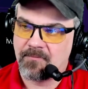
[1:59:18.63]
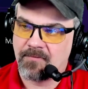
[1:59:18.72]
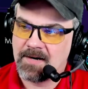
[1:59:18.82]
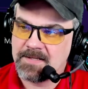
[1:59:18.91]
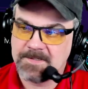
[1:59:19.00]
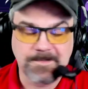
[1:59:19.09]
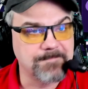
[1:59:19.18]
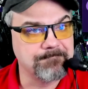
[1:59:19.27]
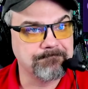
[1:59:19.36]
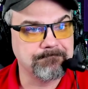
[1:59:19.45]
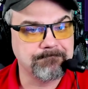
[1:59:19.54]
Fritz.
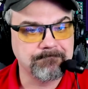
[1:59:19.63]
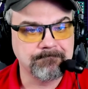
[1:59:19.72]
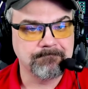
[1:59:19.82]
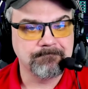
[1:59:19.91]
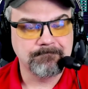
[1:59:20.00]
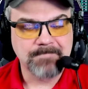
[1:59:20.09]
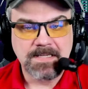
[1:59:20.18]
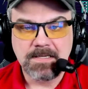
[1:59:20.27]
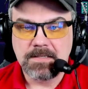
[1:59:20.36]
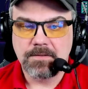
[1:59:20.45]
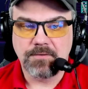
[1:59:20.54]

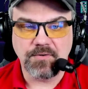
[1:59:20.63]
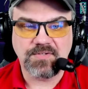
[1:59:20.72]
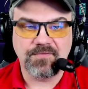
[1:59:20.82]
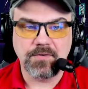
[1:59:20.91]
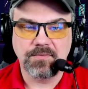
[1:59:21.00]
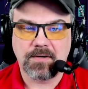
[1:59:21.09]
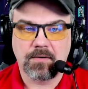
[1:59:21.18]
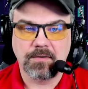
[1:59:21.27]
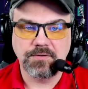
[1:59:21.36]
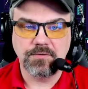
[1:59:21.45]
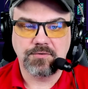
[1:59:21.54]
Those of you that are
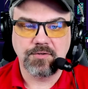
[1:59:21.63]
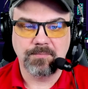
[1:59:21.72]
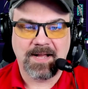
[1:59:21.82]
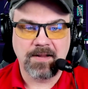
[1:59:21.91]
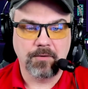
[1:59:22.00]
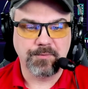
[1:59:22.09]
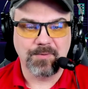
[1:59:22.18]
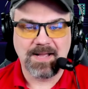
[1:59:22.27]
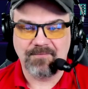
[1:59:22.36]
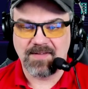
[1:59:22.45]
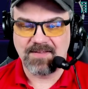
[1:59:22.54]
on YouTube, I hope you
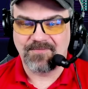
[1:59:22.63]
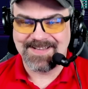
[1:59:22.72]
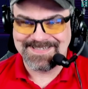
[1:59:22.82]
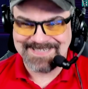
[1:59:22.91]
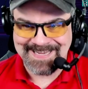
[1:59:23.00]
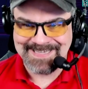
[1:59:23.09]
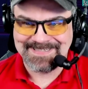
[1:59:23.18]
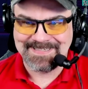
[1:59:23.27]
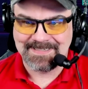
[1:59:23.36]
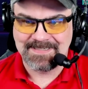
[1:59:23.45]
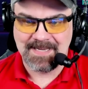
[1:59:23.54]
have a
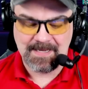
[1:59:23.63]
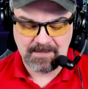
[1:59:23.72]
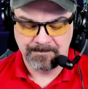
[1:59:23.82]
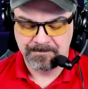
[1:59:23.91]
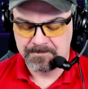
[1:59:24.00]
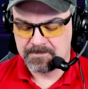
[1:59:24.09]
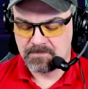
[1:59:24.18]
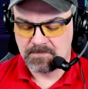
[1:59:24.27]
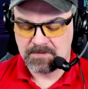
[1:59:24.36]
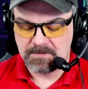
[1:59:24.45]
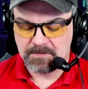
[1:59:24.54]
fantastic day.
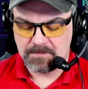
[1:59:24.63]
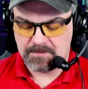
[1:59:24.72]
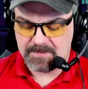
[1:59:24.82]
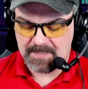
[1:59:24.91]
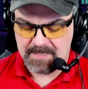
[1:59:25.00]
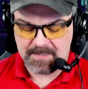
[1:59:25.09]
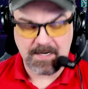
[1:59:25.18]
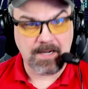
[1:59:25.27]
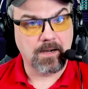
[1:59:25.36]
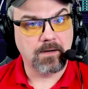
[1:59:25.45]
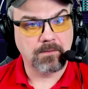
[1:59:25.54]
Take
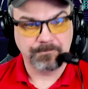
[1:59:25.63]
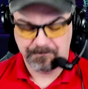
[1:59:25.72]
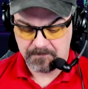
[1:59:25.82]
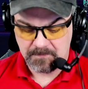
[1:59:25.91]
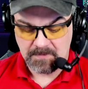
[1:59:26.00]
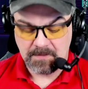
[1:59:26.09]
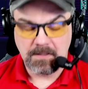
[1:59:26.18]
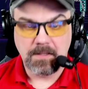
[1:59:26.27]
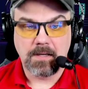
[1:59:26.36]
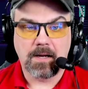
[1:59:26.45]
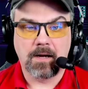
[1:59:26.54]
care.
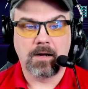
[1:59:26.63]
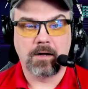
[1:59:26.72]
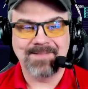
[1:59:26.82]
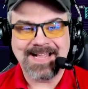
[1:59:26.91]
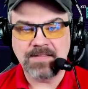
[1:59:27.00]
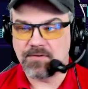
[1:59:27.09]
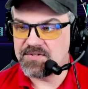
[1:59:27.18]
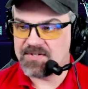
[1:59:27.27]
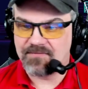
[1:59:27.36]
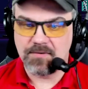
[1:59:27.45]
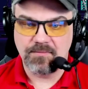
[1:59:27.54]
Um, and
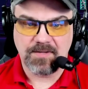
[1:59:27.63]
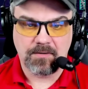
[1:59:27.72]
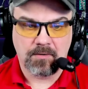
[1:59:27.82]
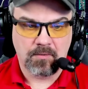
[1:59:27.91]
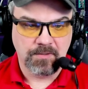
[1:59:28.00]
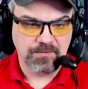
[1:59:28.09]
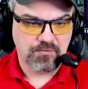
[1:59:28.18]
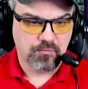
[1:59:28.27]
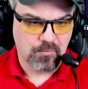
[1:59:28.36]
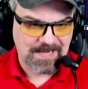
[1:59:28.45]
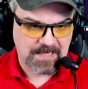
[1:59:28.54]
those of you that are on
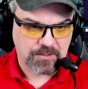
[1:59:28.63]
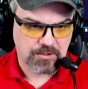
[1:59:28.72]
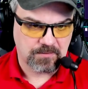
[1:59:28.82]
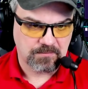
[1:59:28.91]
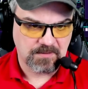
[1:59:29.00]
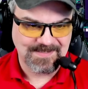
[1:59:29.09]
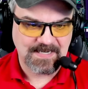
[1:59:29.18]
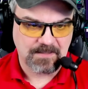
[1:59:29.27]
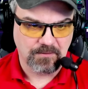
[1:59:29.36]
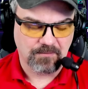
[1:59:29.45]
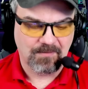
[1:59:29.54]
Twitch, let me
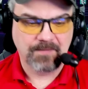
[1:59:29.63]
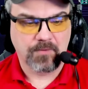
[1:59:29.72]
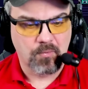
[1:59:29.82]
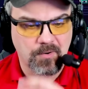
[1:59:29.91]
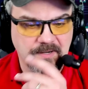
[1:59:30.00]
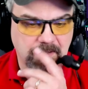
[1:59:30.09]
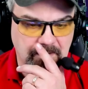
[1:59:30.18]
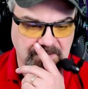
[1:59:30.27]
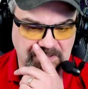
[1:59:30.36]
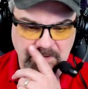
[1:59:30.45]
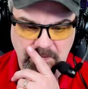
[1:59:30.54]
take a look around the horn here
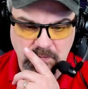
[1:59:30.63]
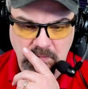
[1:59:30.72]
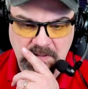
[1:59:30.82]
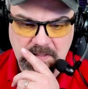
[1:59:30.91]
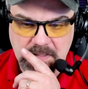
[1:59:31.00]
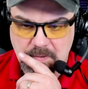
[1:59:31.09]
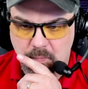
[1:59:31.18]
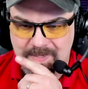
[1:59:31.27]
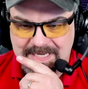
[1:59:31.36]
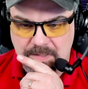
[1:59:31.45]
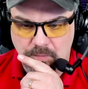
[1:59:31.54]
and see who
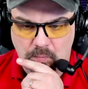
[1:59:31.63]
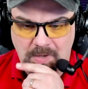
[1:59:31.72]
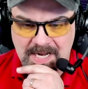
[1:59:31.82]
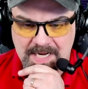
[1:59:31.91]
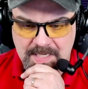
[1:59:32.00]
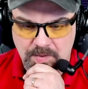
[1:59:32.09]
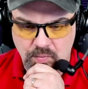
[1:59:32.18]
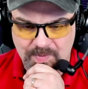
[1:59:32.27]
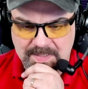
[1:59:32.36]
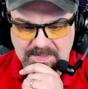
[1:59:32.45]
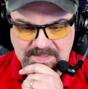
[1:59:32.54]
we can raid, who
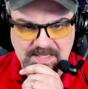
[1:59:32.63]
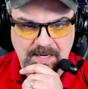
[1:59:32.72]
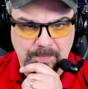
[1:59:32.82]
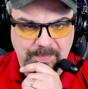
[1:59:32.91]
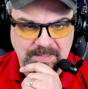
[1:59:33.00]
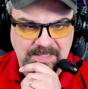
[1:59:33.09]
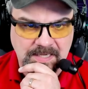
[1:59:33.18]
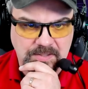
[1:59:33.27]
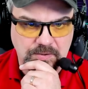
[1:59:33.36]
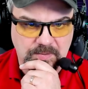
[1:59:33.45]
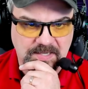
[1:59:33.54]
we can set up and
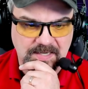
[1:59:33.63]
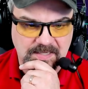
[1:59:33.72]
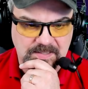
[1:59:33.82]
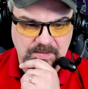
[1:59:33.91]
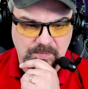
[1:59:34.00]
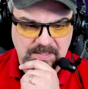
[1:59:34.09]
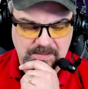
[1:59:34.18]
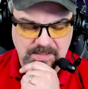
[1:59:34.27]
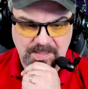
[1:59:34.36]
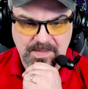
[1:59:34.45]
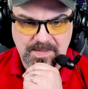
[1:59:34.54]
get you connected with
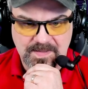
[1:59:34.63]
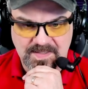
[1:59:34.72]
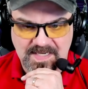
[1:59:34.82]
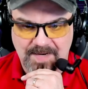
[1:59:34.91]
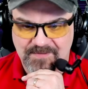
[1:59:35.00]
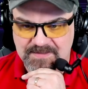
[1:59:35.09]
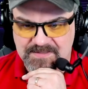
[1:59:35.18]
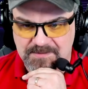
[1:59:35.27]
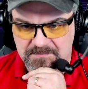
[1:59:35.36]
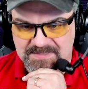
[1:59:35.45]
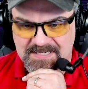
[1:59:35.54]
that's having
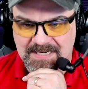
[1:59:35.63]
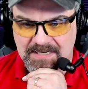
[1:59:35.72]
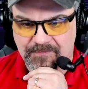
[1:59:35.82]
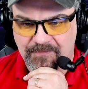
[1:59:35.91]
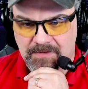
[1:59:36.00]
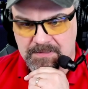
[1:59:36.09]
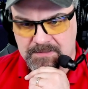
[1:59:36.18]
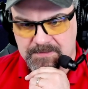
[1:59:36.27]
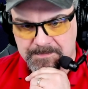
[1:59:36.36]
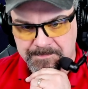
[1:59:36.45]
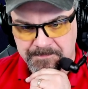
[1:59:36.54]
some tech
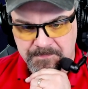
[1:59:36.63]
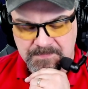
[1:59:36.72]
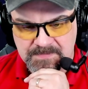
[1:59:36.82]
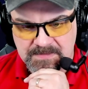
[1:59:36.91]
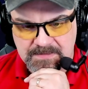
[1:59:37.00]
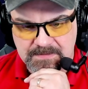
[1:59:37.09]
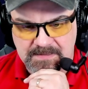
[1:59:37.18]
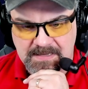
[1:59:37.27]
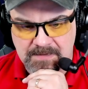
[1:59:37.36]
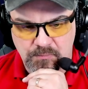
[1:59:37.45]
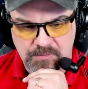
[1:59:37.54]
fun
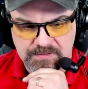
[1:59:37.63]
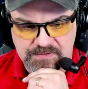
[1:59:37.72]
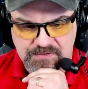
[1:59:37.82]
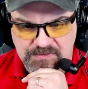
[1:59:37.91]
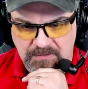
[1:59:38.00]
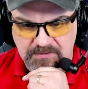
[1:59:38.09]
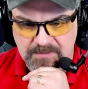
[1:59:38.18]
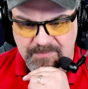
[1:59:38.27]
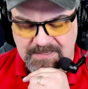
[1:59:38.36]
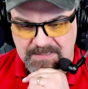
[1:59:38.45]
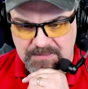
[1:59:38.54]
that would certainly
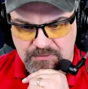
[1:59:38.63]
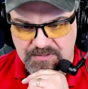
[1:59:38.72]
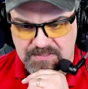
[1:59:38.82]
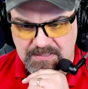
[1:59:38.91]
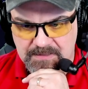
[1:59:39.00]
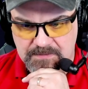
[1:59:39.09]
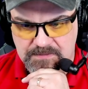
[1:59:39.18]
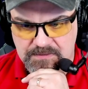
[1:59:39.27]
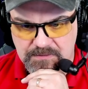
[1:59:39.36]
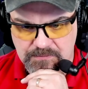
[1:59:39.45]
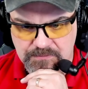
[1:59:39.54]
be interesting
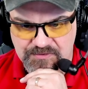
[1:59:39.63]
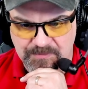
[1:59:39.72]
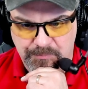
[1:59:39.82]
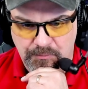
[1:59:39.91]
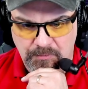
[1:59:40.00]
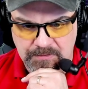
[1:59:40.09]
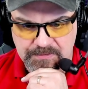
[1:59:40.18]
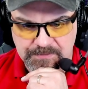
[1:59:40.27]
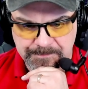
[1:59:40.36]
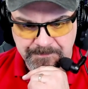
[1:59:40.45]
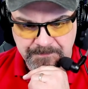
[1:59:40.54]
to support.
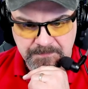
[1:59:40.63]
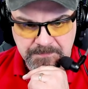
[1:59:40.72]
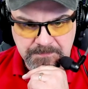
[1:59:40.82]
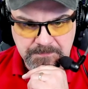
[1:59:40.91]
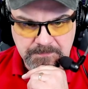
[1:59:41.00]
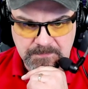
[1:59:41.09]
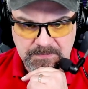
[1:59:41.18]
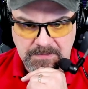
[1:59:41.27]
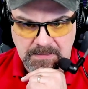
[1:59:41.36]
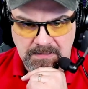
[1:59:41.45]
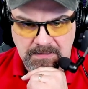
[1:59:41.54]

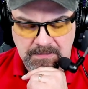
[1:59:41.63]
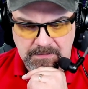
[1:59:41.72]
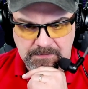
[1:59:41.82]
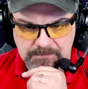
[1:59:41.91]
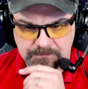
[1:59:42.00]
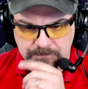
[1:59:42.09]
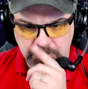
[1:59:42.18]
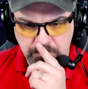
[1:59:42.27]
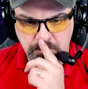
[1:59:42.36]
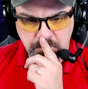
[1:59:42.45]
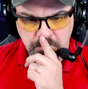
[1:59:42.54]

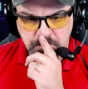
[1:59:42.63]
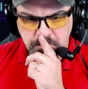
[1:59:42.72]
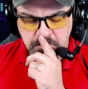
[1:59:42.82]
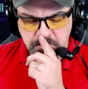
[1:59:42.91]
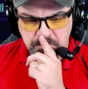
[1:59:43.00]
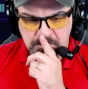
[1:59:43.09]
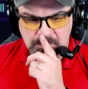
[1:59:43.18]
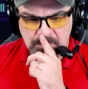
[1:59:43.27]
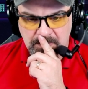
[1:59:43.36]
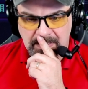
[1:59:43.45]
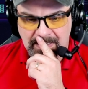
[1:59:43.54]
Um,
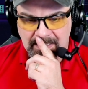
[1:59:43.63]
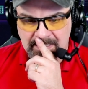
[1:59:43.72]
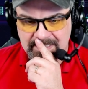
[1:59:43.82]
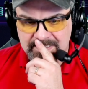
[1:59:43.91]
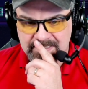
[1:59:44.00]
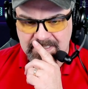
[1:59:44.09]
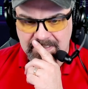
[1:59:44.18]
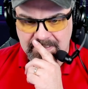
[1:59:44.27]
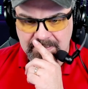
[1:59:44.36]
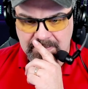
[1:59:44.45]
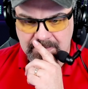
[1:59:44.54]
I
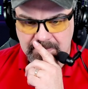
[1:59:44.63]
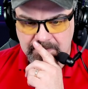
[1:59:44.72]
think